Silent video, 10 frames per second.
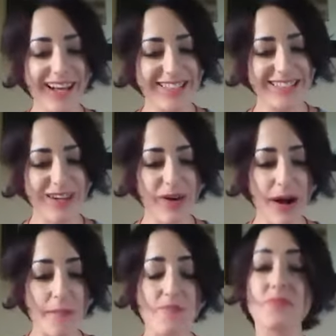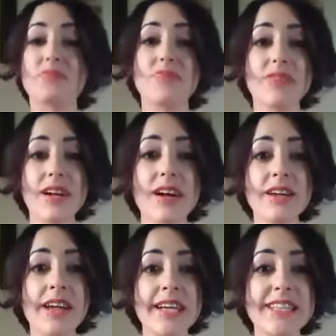So,
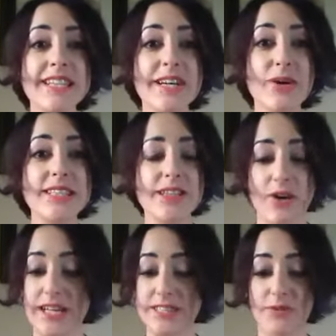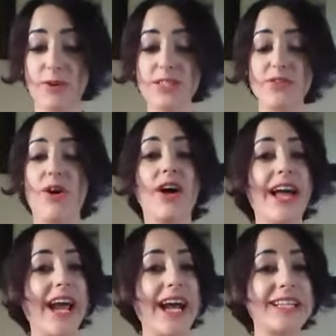19 degrees. Okay, so first of all,
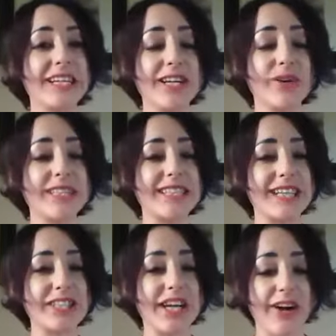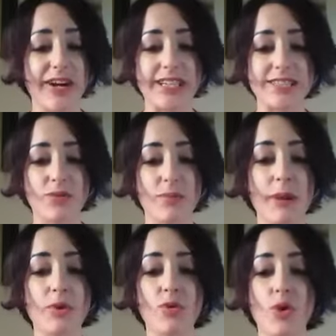18 degrees Sagittarius.
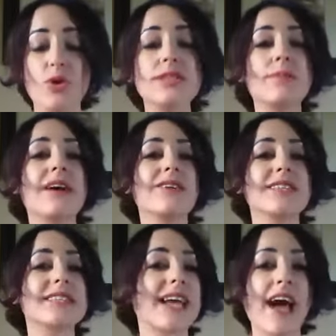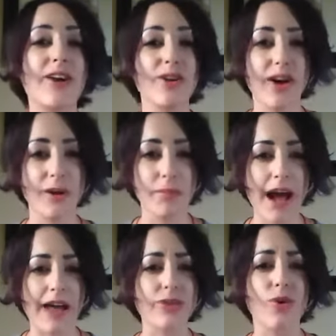Remember, rose petals scattered on a
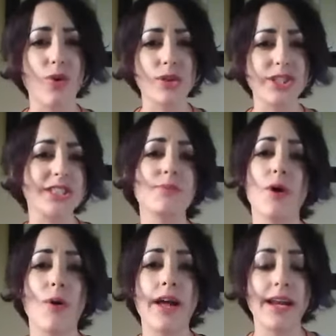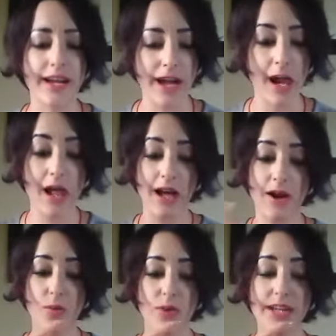path, gorgeous, poetic.
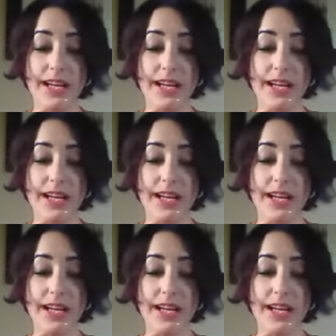Well, the